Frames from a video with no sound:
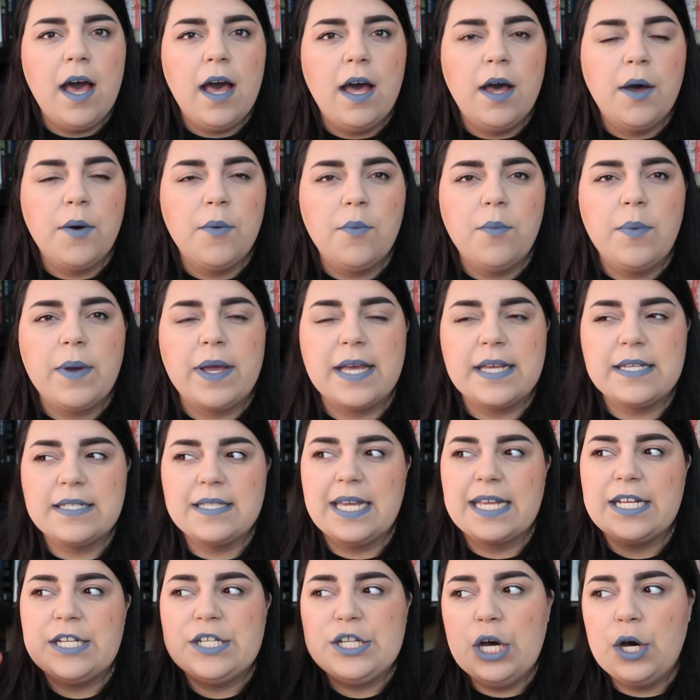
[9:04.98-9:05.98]
uh, because
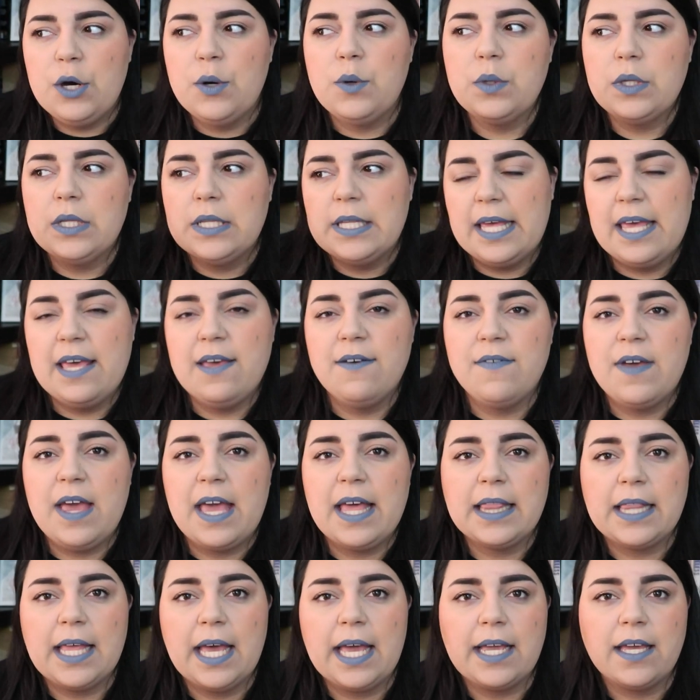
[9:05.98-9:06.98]
they don't live
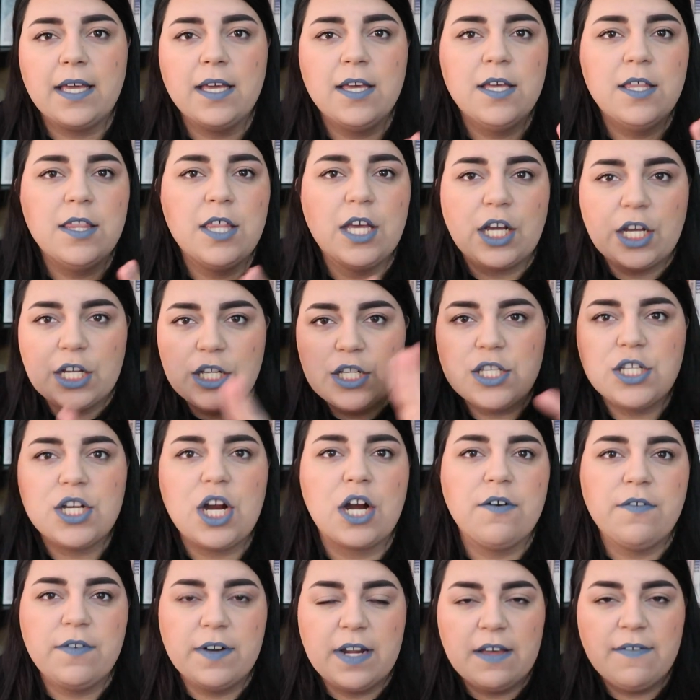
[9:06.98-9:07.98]
in like the
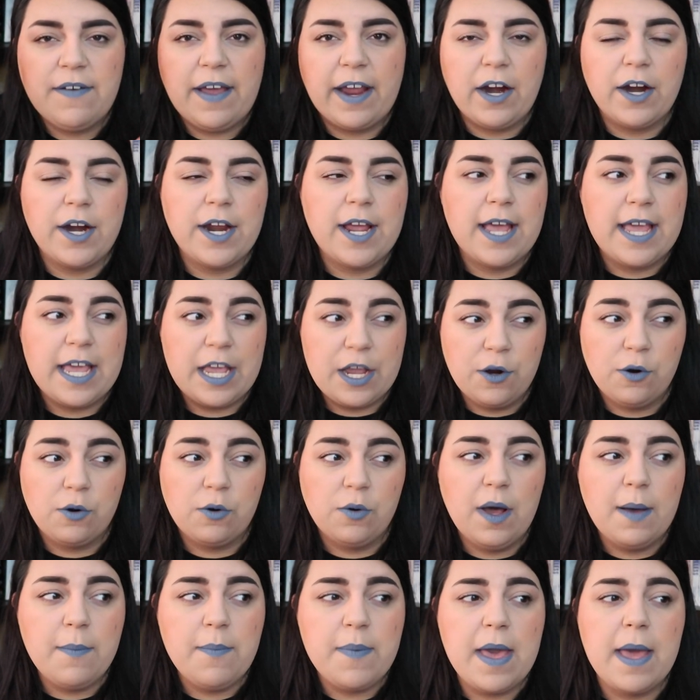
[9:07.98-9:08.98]
conservative area he
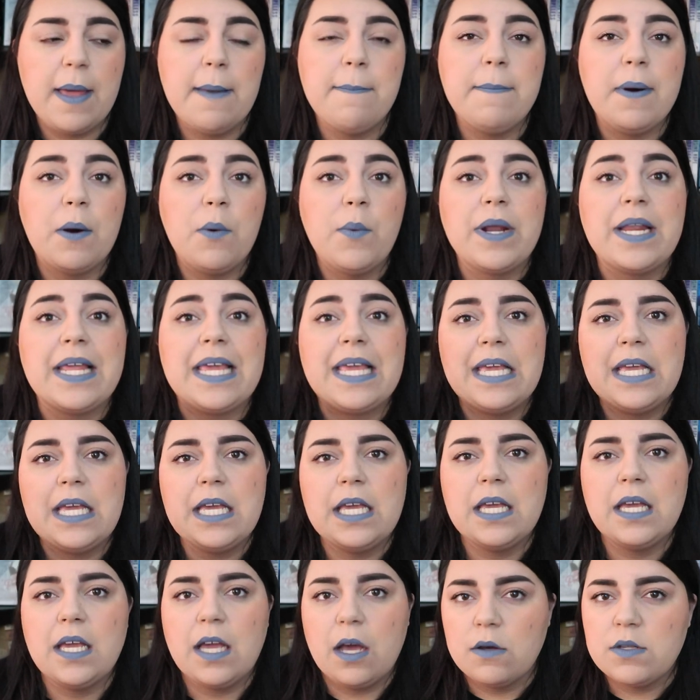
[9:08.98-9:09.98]
grew up in but when
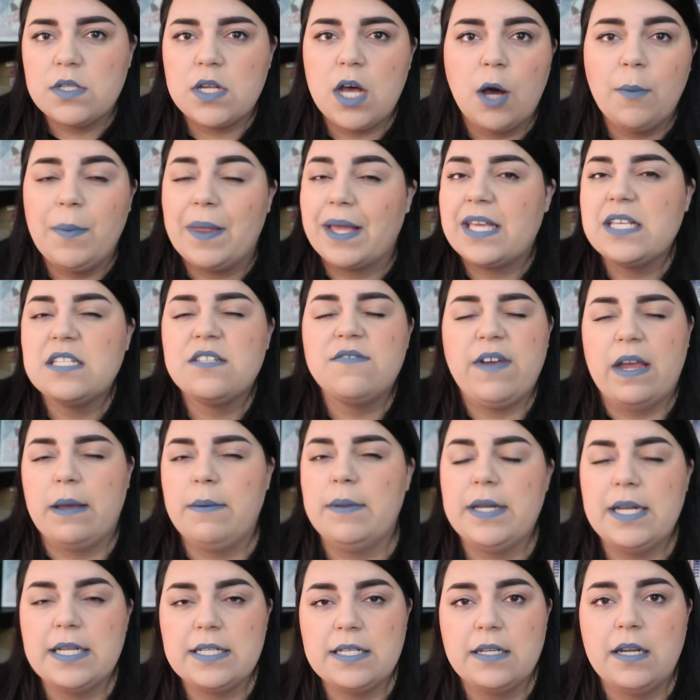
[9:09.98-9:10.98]
he goes home like his
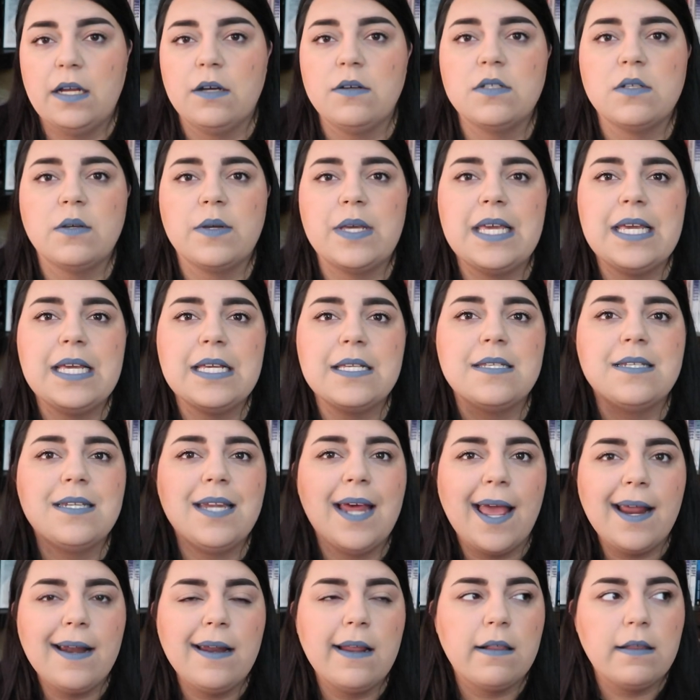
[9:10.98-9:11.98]
family doesn't know so he is
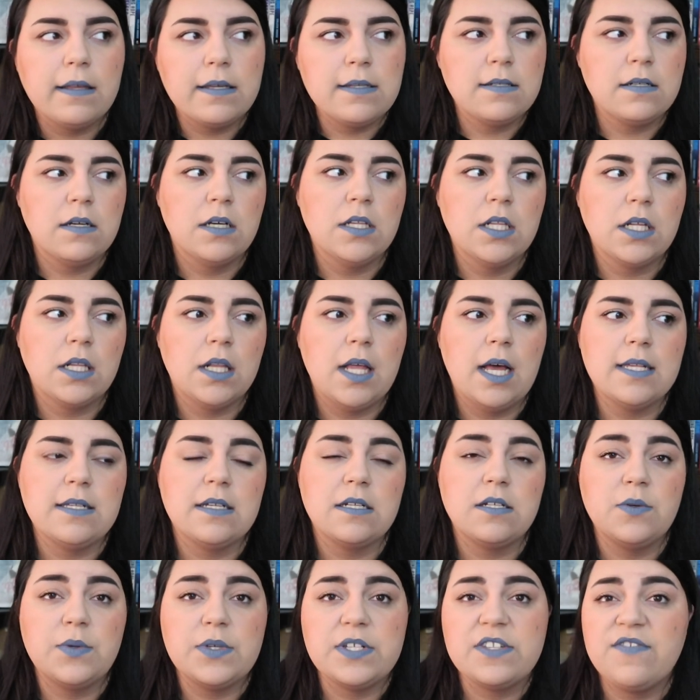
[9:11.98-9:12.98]
technically still in the
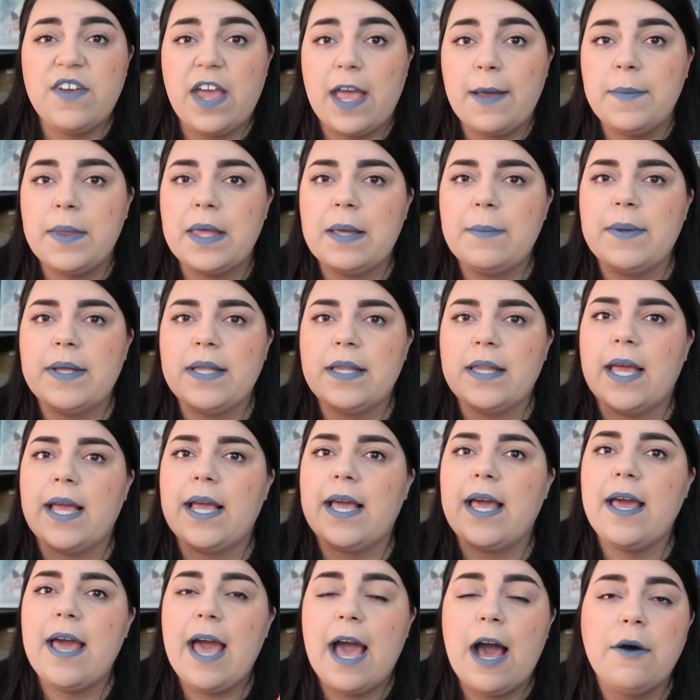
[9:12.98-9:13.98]
closet to his family but
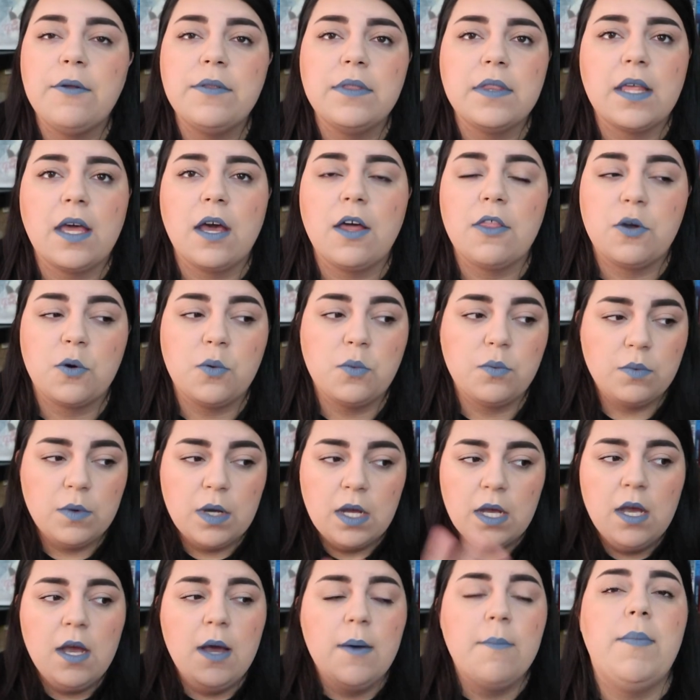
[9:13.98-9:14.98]
like out in the other
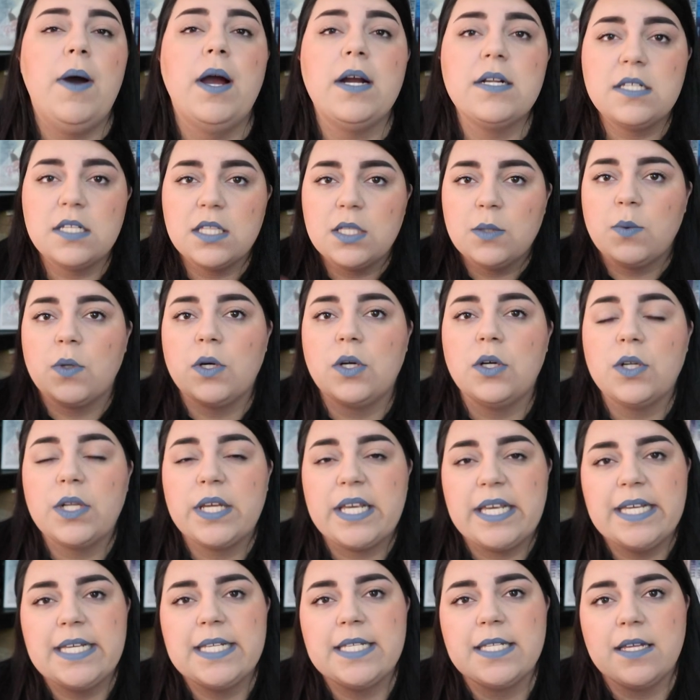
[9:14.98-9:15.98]
parts of the
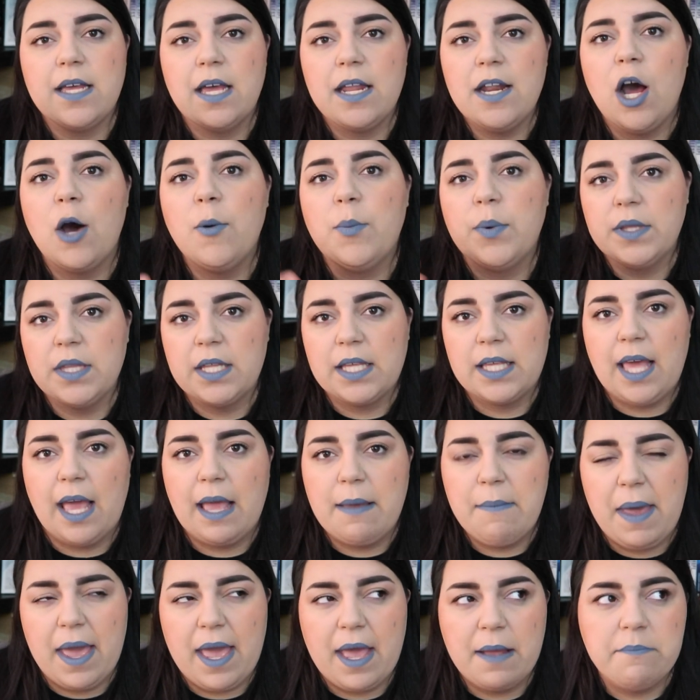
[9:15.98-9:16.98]
world he is an openly
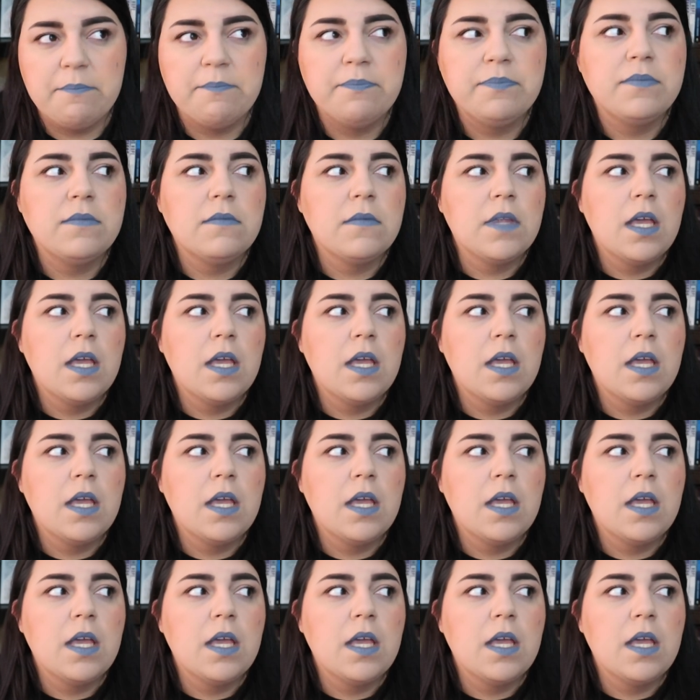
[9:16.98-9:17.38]
gay man